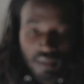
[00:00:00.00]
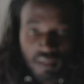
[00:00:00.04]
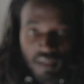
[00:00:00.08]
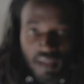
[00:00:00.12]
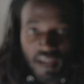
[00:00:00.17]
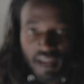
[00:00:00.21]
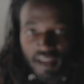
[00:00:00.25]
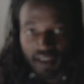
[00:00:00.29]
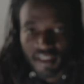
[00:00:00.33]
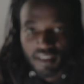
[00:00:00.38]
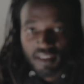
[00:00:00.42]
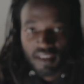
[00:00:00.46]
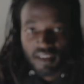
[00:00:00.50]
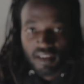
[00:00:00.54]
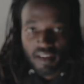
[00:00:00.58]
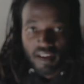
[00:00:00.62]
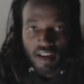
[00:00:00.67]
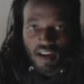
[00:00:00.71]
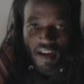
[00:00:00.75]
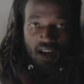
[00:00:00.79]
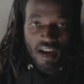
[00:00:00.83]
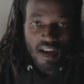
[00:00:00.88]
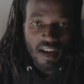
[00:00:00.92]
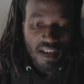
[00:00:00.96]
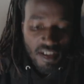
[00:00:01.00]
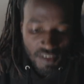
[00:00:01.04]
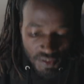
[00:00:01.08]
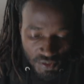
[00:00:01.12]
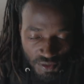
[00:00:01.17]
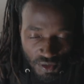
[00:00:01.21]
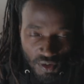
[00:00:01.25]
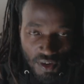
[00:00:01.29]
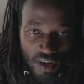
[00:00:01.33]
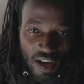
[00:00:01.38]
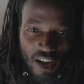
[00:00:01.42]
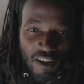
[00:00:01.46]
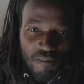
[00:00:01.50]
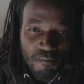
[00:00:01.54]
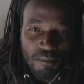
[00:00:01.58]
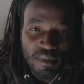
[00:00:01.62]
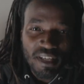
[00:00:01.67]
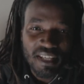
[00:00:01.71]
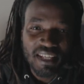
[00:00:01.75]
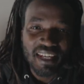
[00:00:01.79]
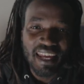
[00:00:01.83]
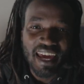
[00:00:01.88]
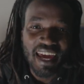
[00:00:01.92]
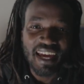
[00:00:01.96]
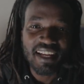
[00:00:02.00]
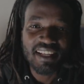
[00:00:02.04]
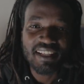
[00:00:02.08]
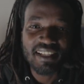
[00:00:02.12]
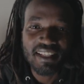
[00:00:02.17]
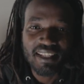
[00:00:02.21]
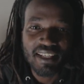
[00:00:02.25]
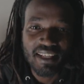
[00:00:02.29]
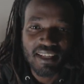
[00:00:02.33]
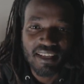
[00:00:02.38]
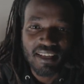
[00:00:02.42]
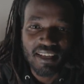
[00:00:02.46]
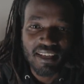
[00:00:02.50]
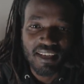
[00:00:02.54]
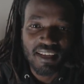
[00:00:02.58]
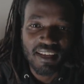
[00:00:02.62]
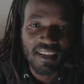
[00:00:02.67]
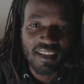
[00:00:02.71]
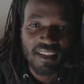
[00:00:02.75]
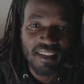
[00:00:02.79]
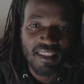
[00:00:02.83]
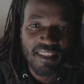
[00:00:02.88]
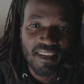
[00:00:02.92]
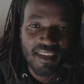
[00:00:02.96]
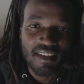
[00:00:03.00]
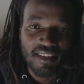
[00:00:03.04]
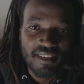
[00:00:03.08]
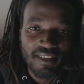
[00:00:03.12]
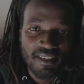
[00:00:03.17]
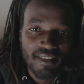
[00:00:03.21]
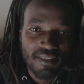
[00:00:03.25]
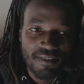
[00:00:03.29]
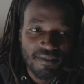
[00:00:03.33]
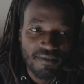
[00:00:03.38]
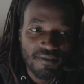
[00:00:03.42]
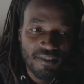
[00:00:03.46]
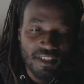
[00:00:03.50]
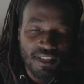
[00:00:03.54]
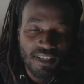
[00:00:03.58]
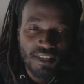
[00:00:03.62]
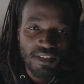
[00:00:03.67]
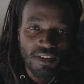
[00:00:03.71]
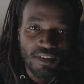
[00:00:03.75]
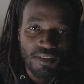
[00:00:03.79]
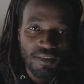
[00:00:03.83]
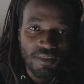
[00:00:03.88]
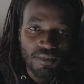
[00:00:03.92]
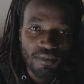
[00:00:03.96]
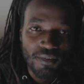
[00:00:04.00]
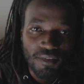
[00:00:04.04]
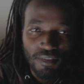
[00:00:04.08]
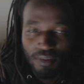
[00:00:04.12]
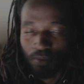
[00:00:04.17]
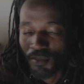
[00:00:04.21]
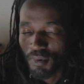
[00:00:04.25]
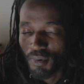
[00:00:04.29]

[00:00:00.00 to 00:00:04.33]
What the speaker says: Hi, so I've been editing this video, the